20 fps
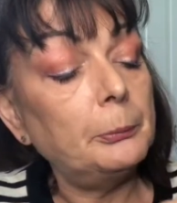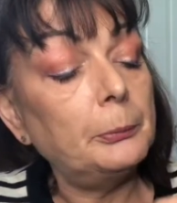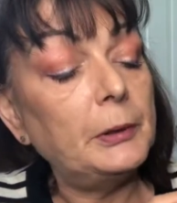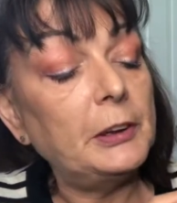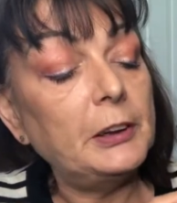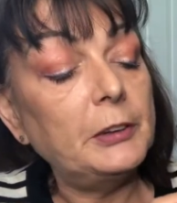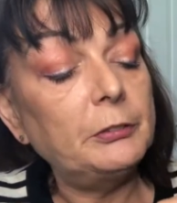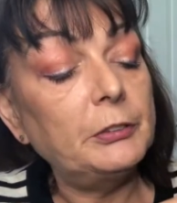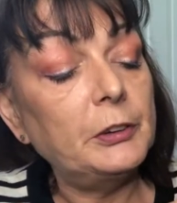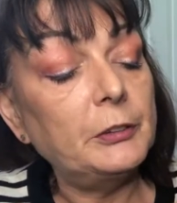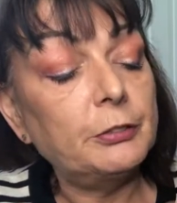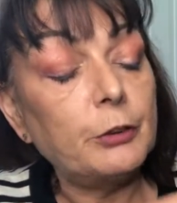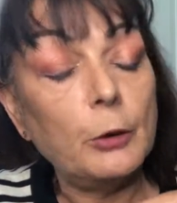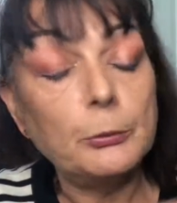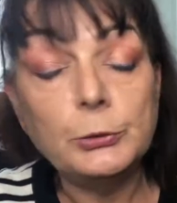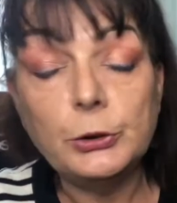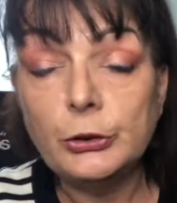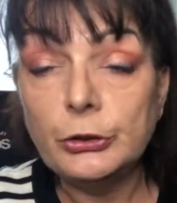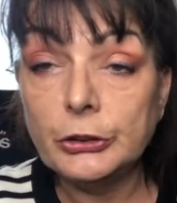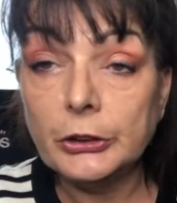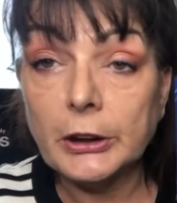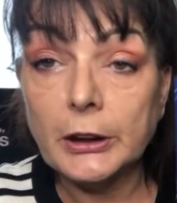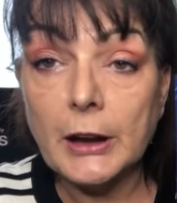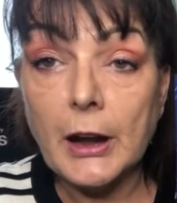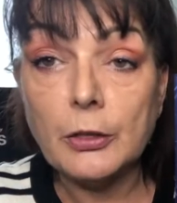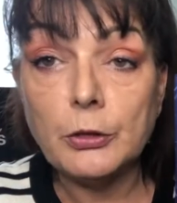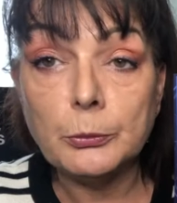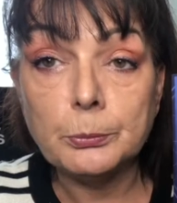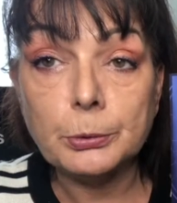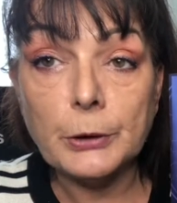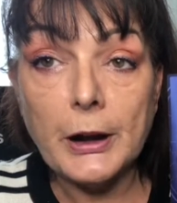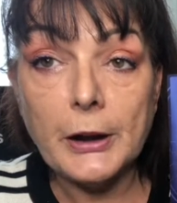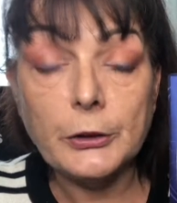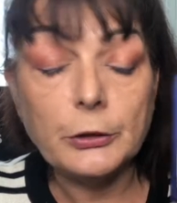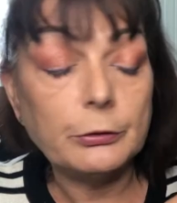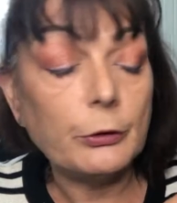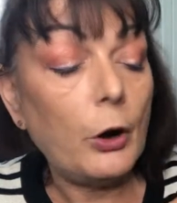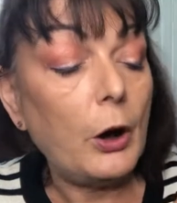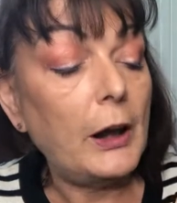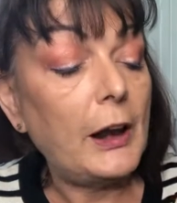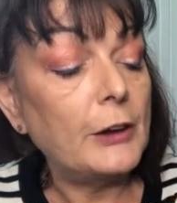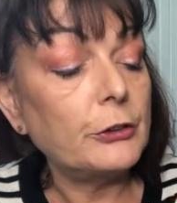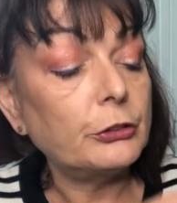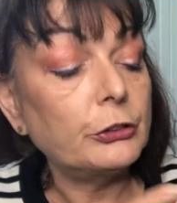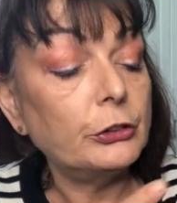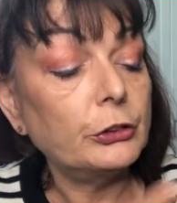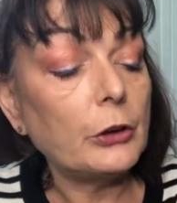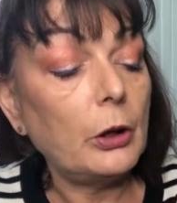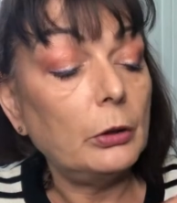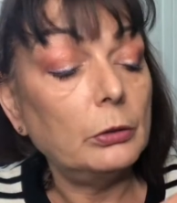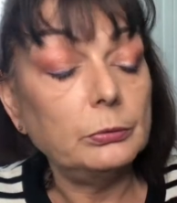Even if I'm using another brand of eyelashes,